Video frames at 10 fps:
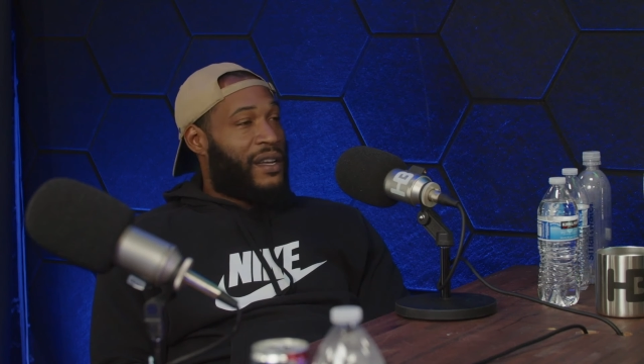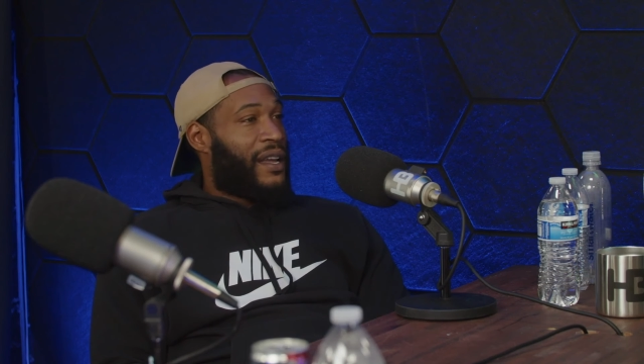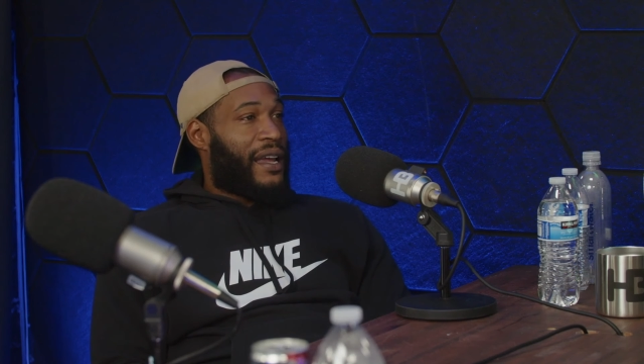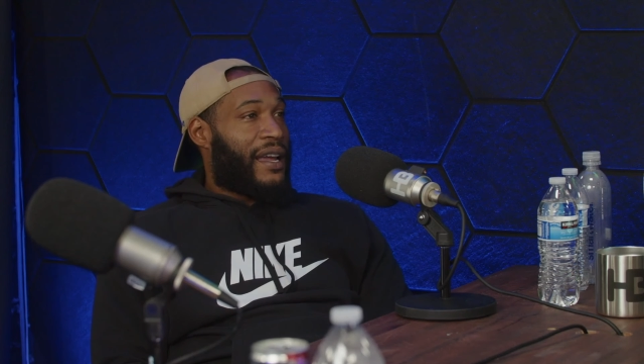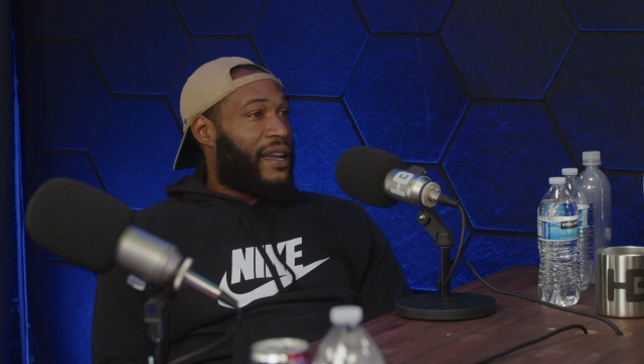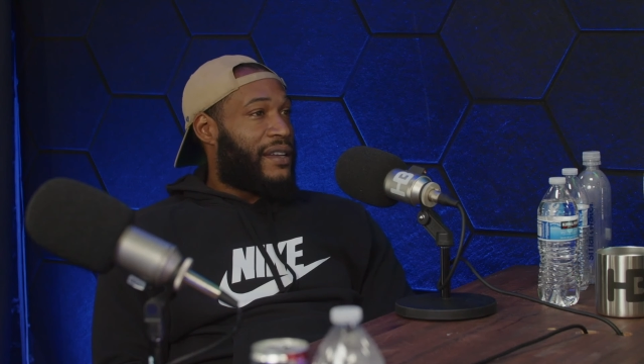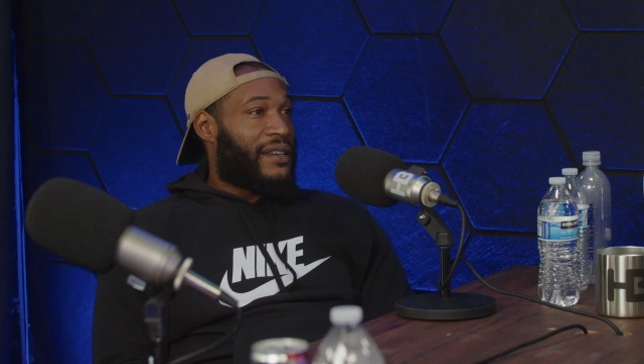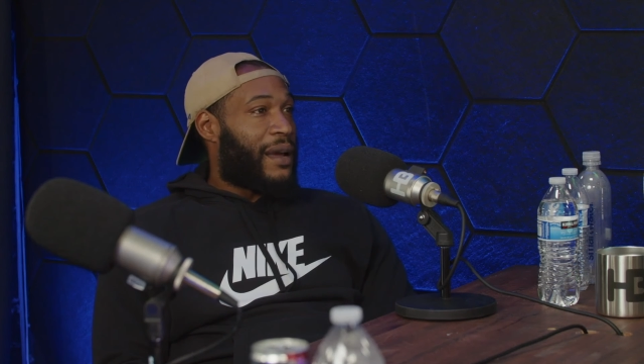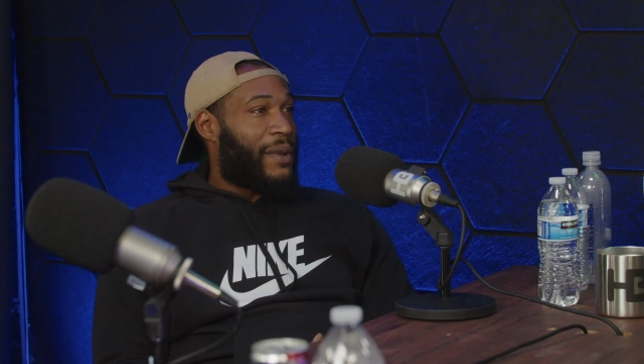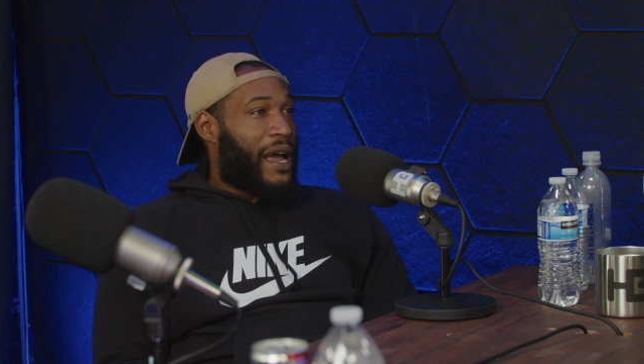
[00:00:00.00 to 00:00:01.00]
And
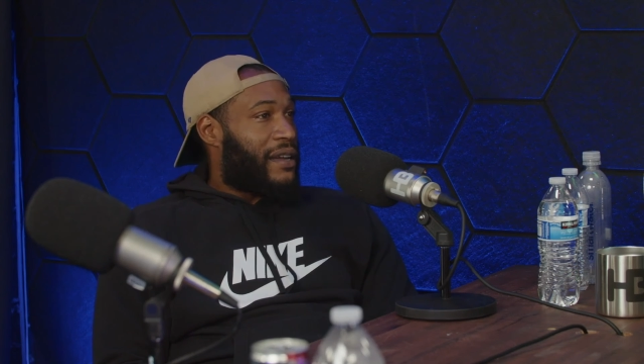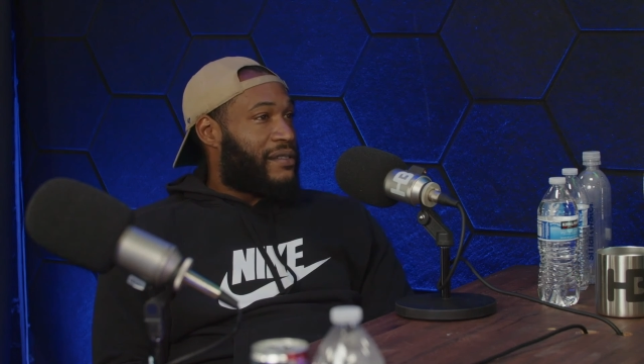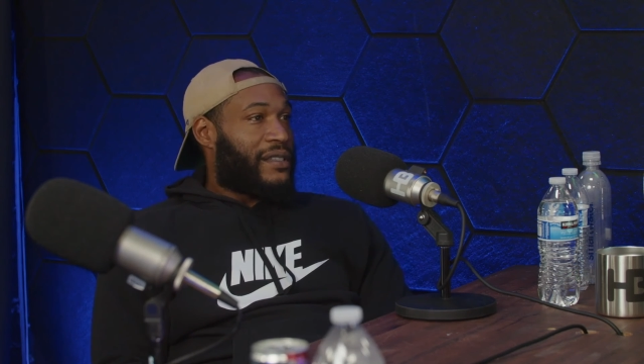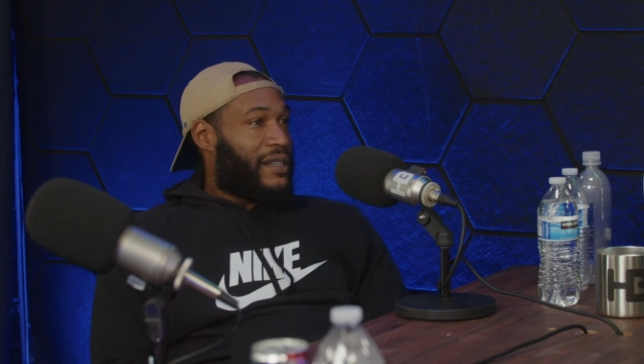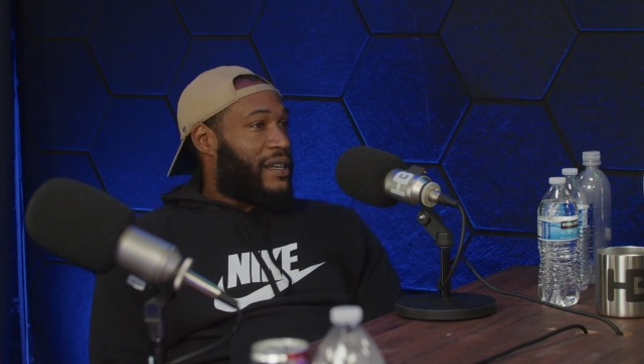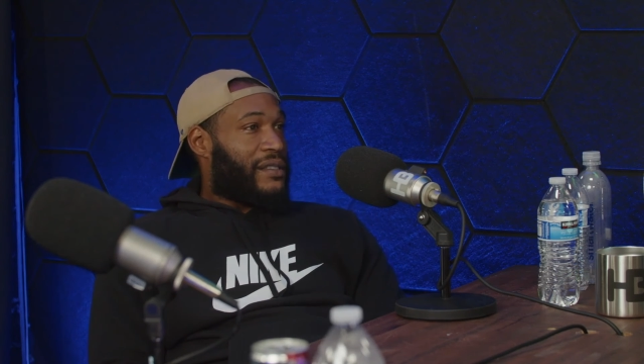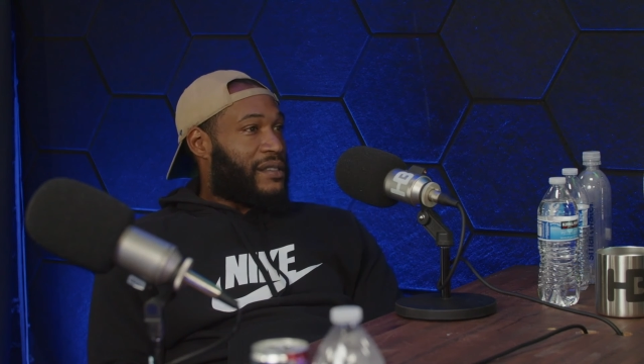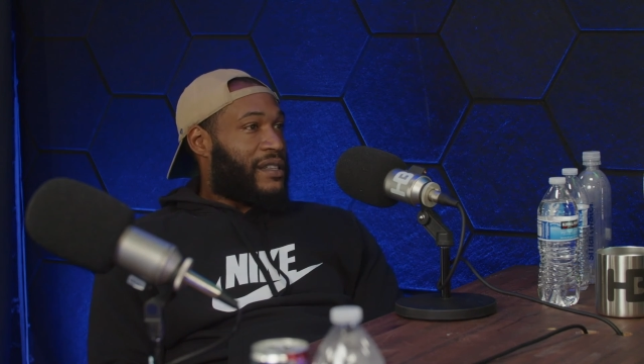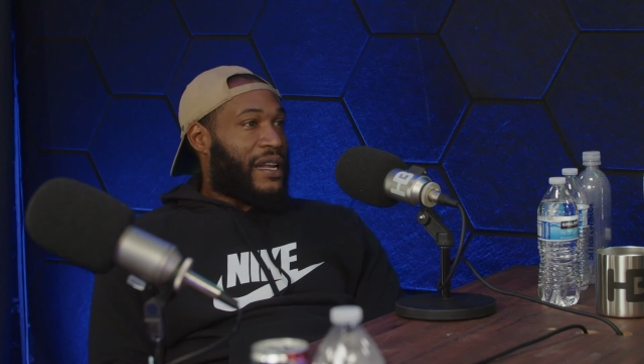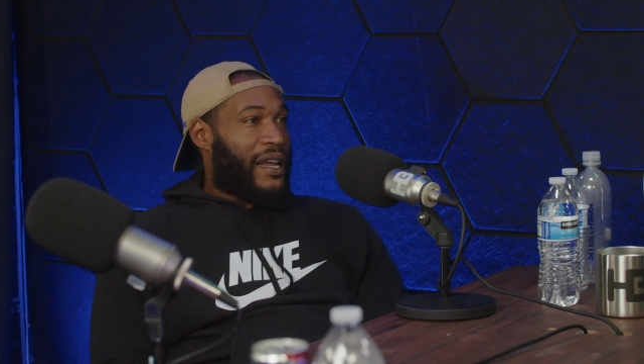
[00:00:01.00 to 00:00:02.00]
I mean,
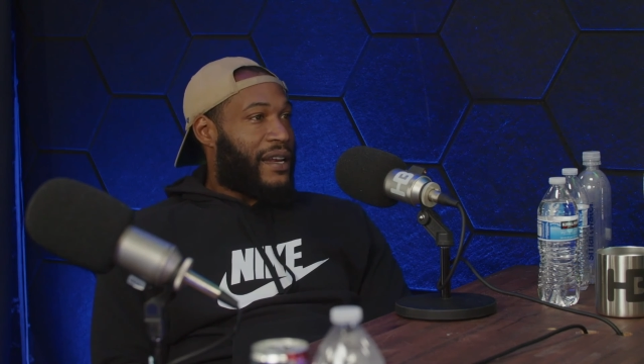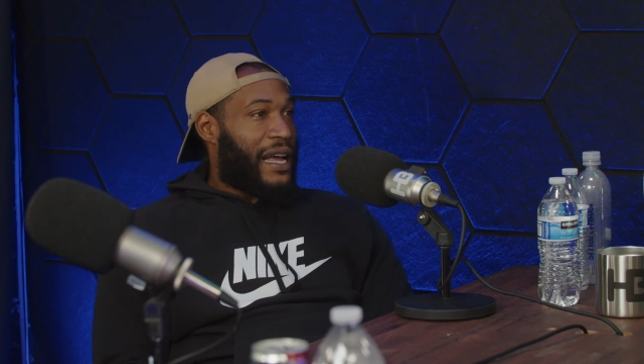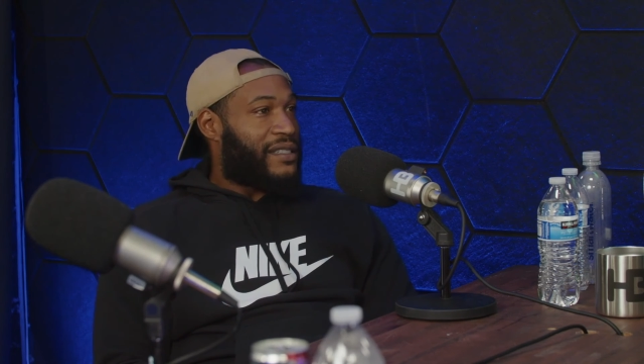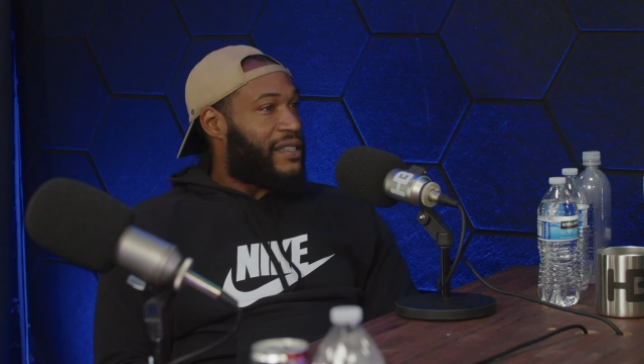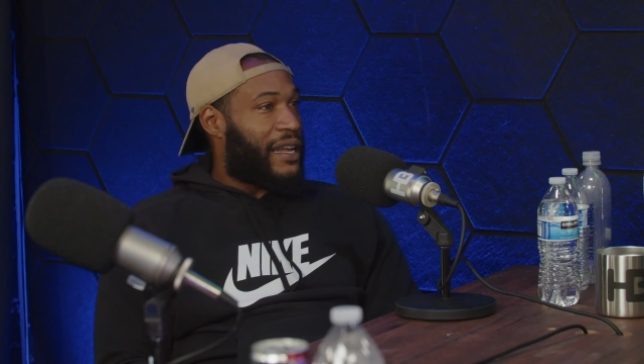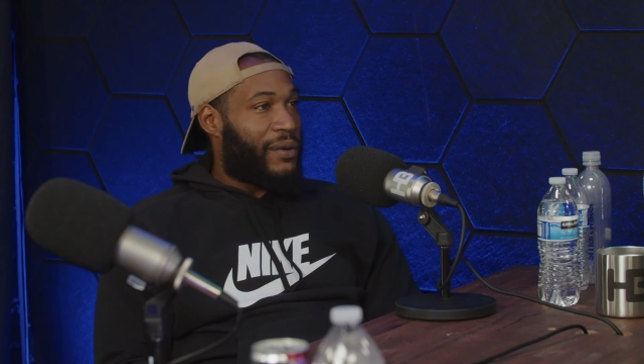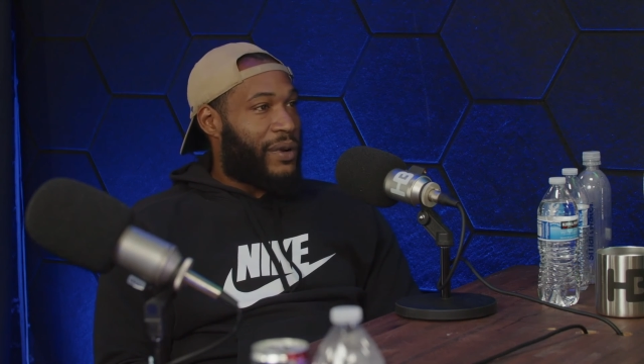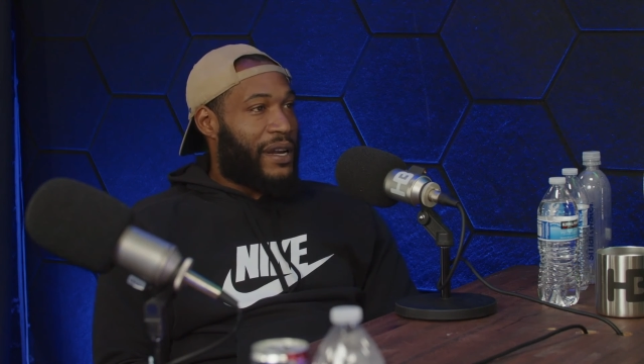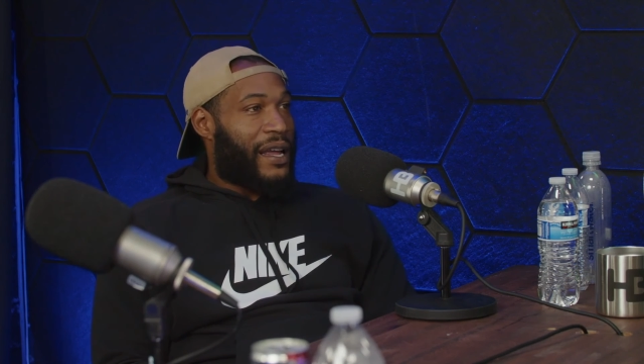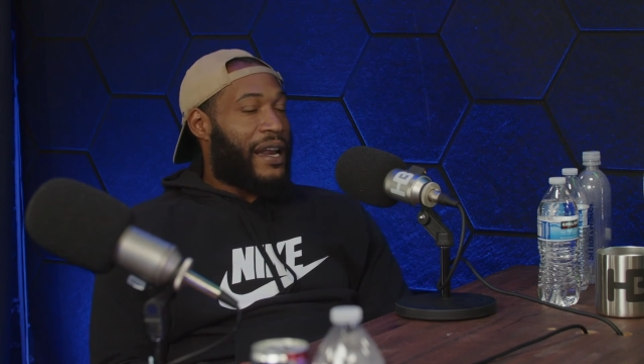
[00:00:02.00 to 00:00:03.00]
and I stay
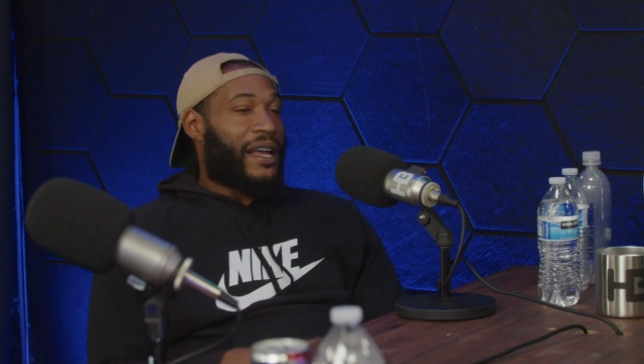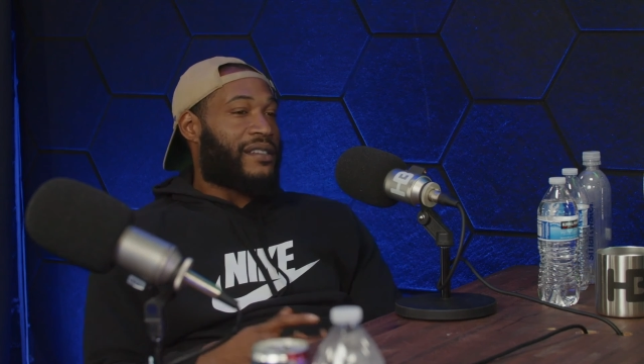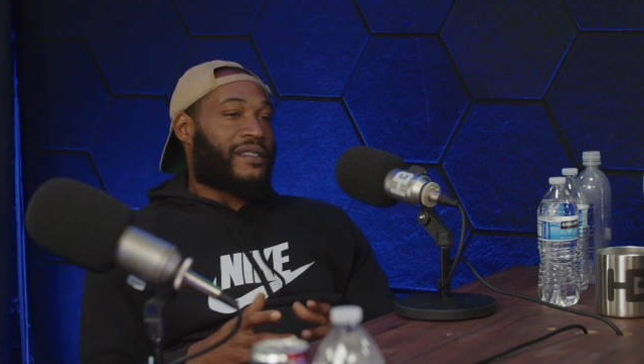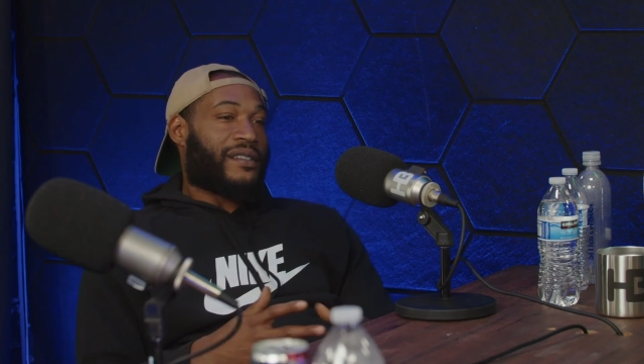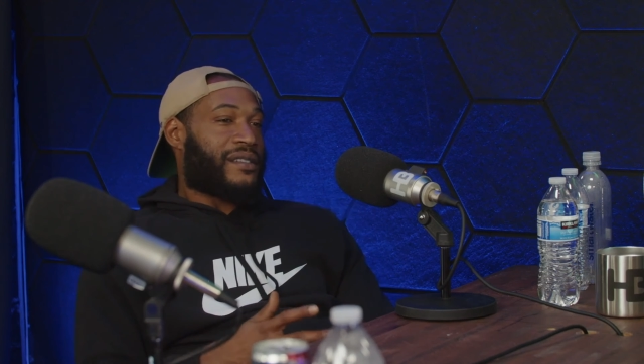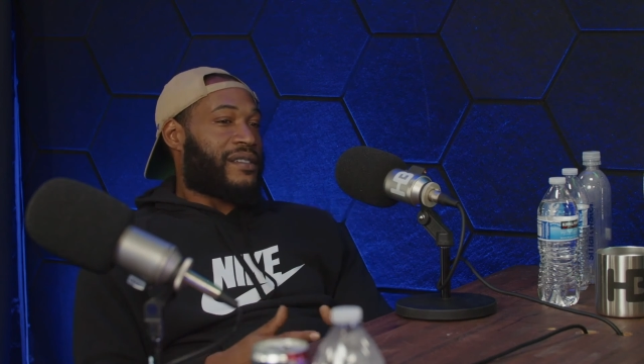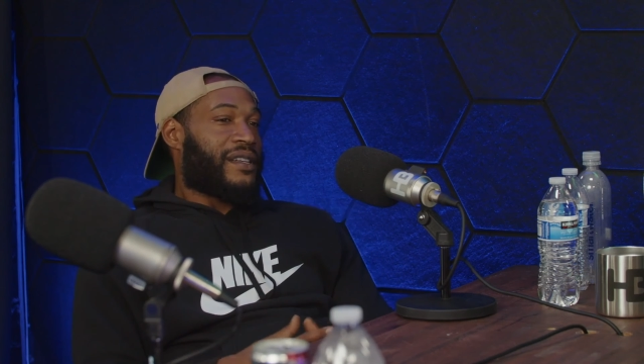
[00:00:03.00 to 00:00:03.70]
with that. And that's